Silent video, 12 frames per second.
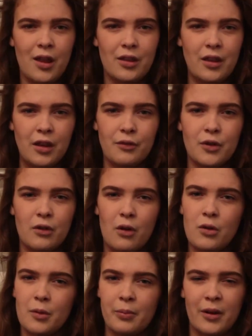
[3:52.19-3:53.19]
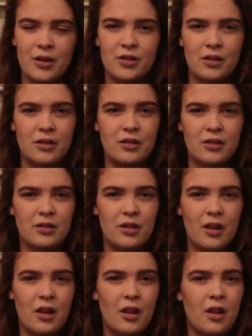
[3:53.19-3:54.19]
Think of your own oppressions.
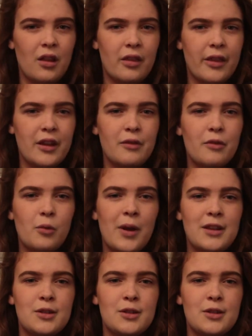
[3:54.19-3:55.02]
Think of a way